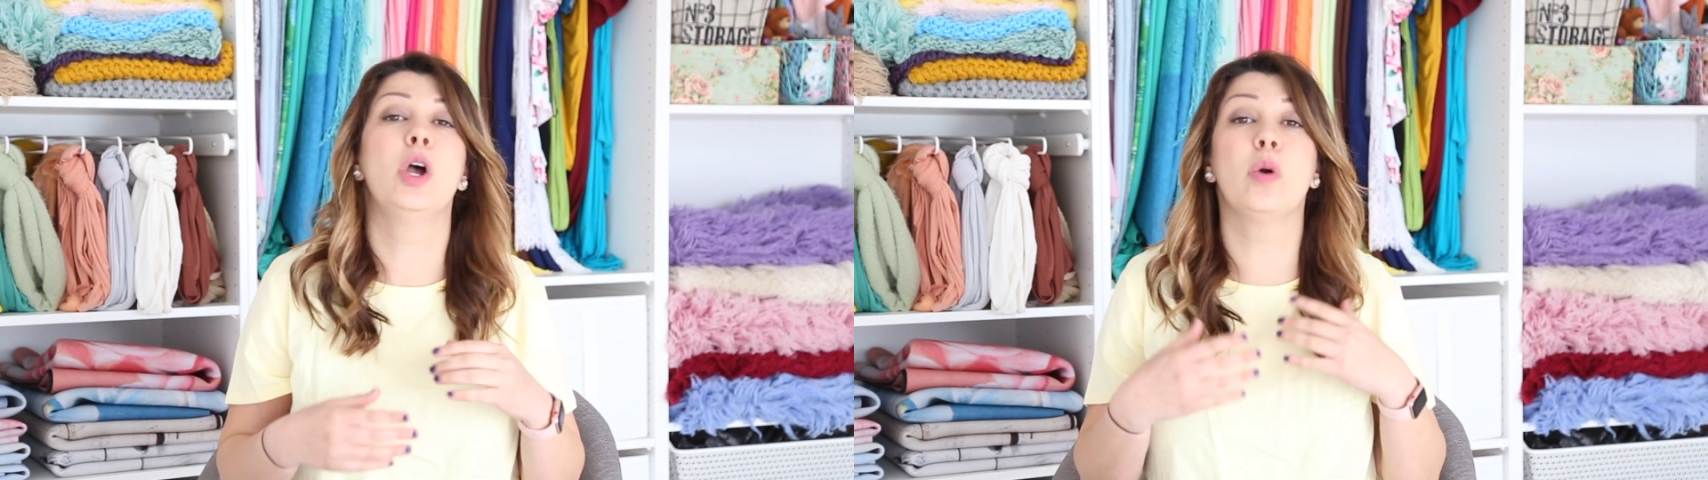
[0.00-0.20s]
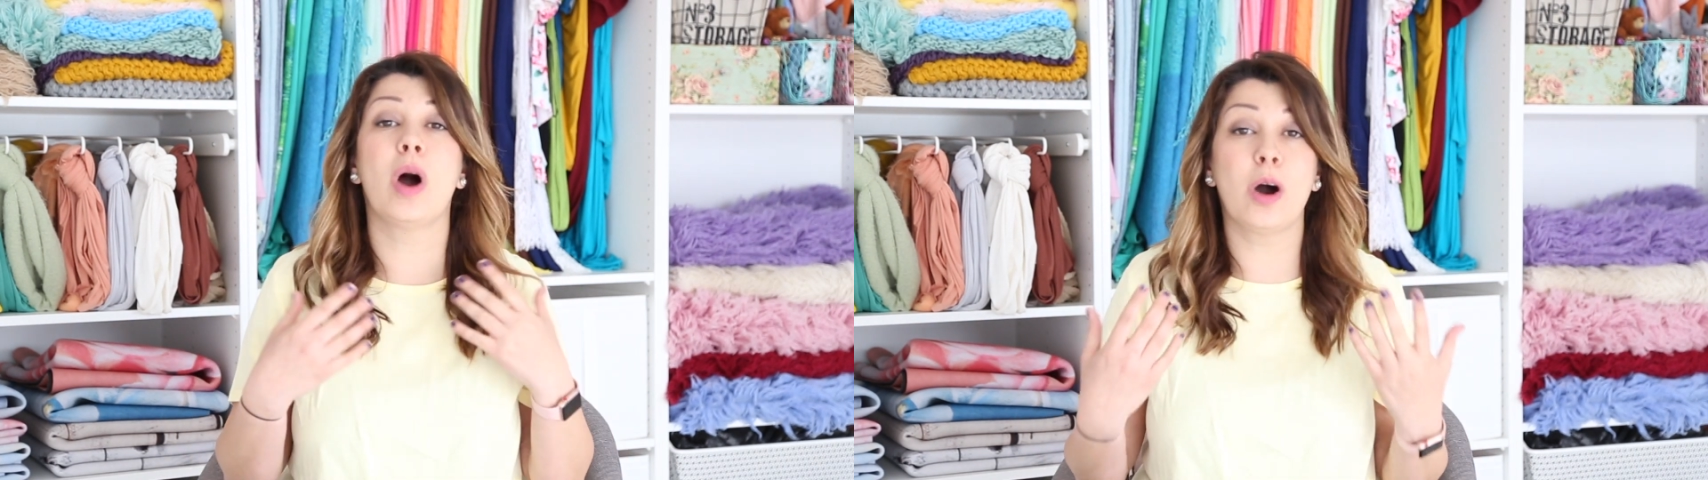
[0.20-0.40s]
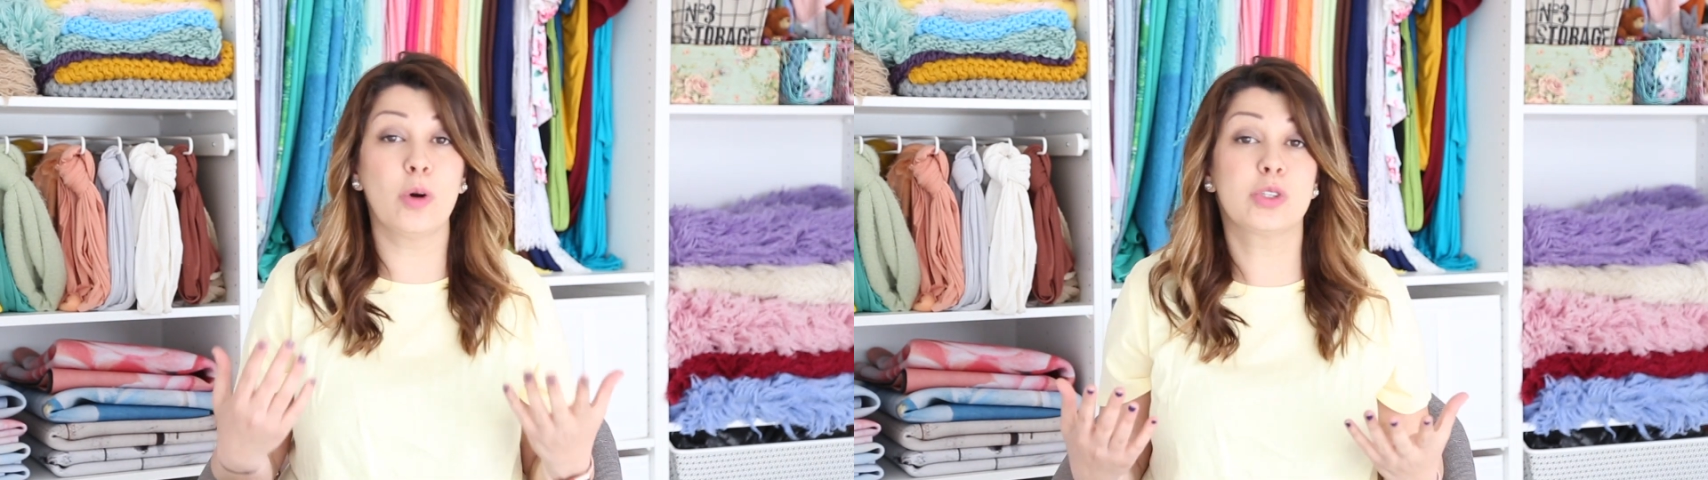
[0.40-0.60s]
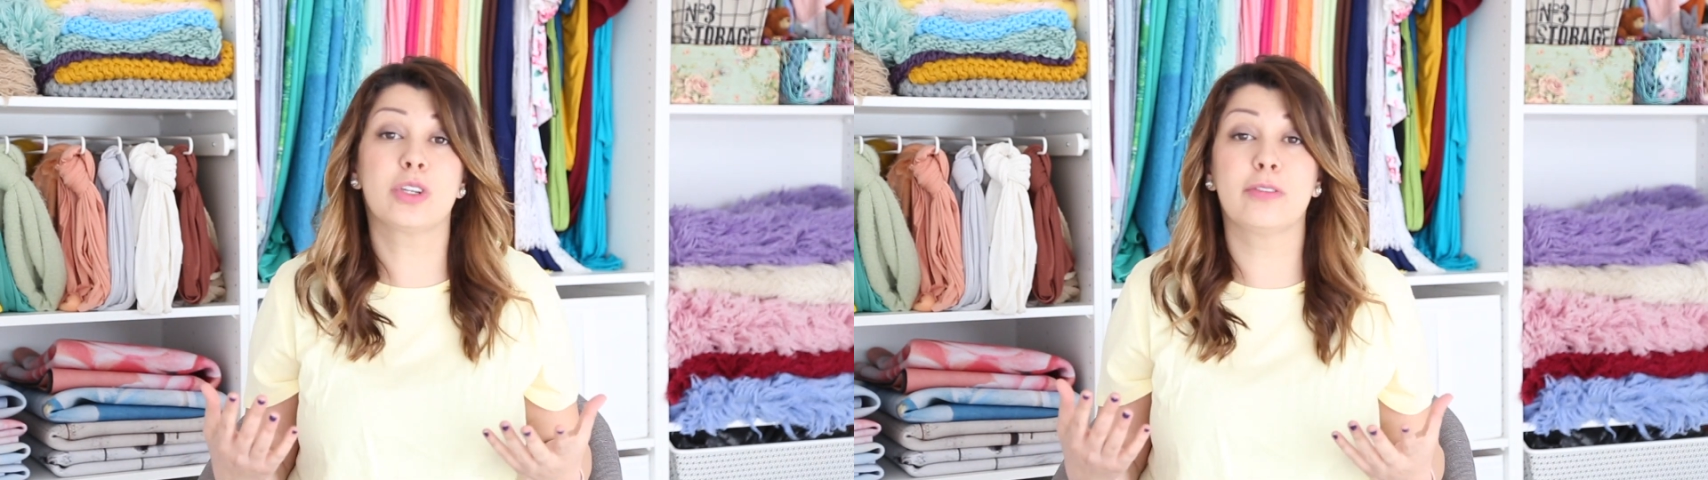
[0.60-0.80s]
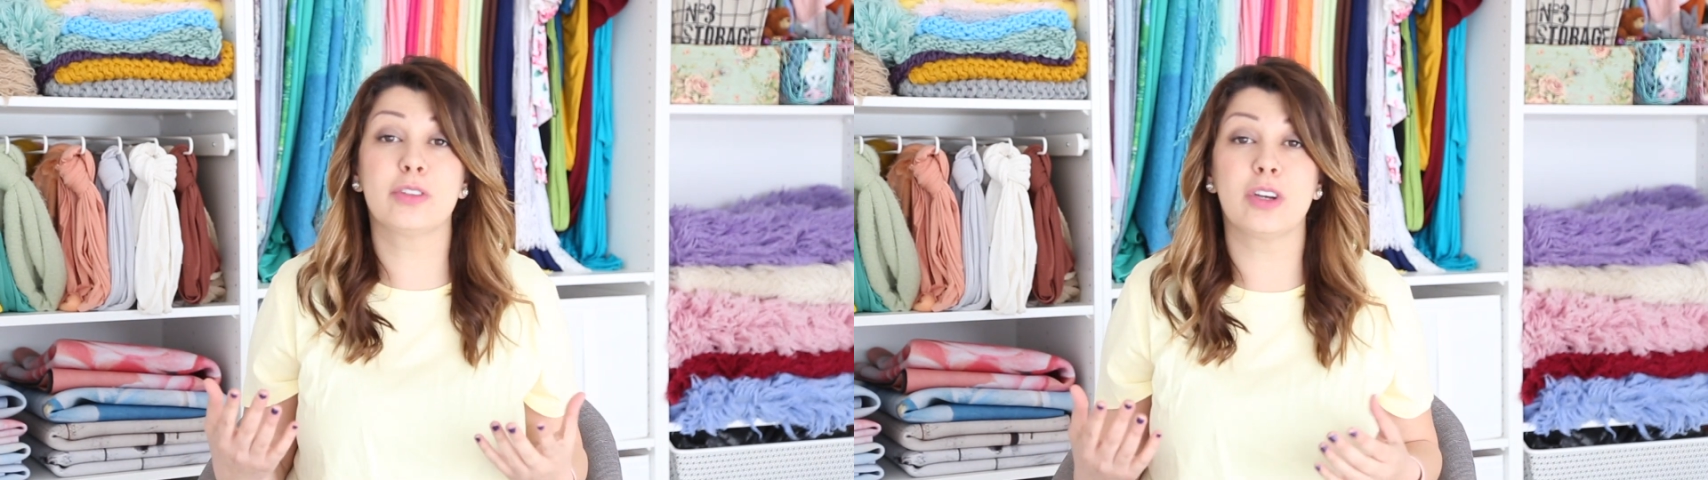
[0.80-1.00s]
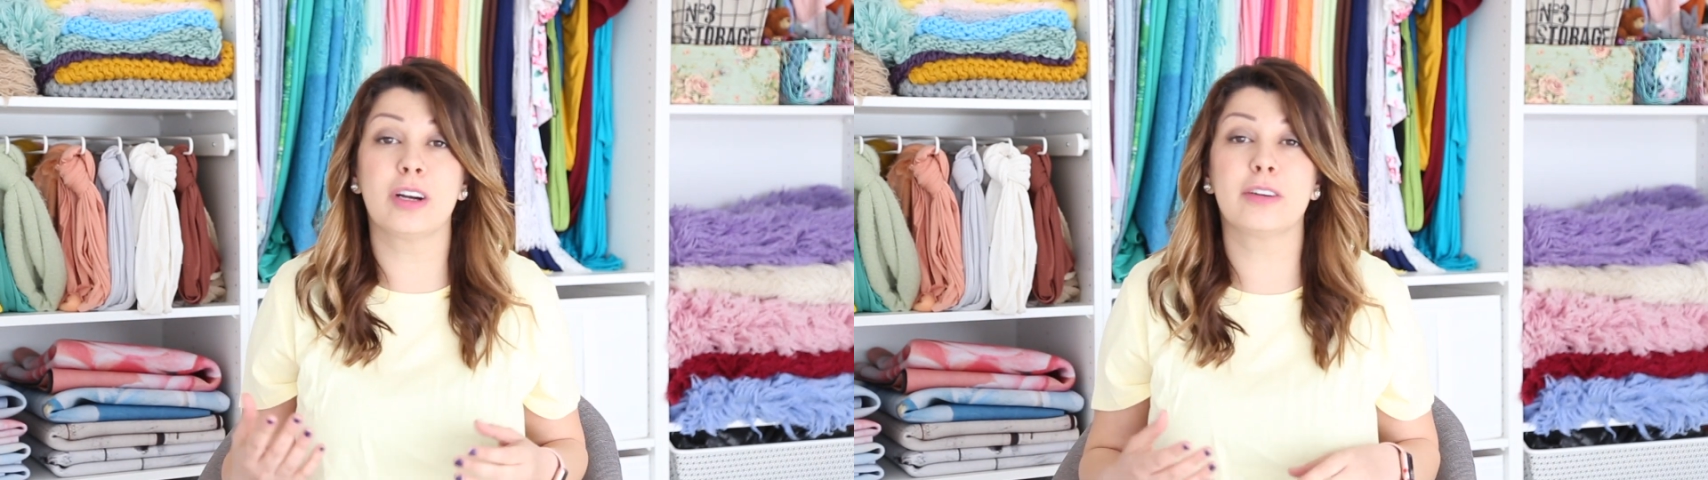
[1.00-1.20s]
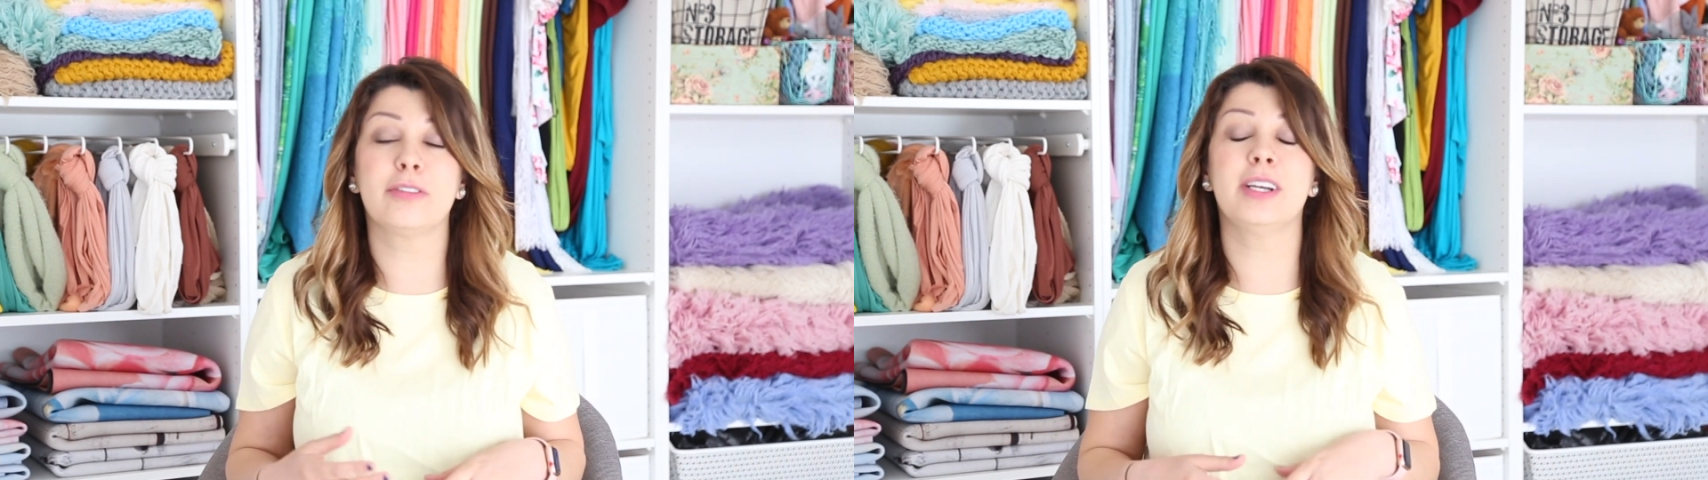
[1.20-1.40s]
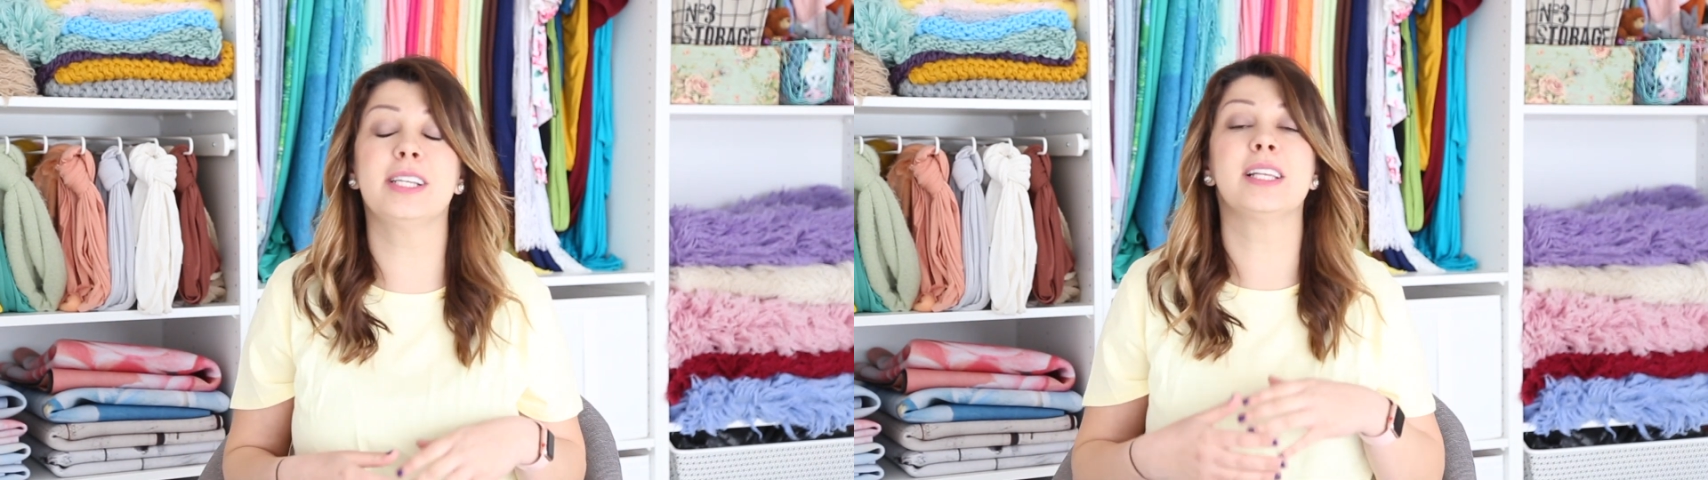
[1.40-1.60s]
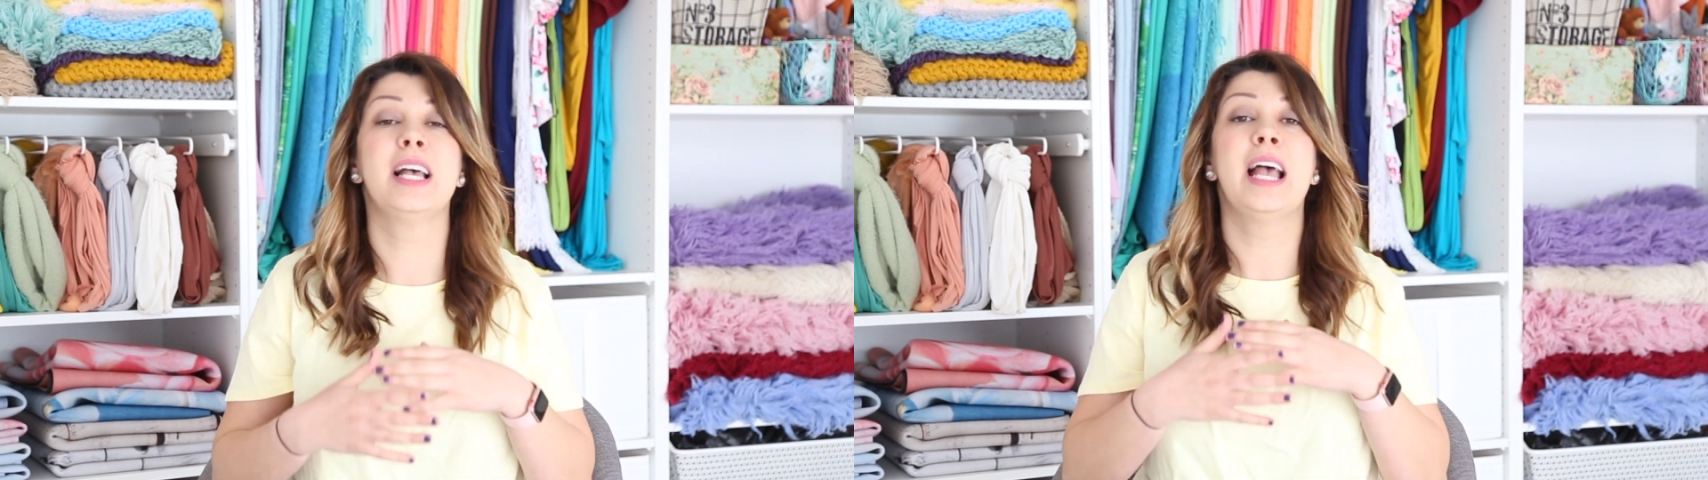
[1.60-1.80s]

who are also photographers,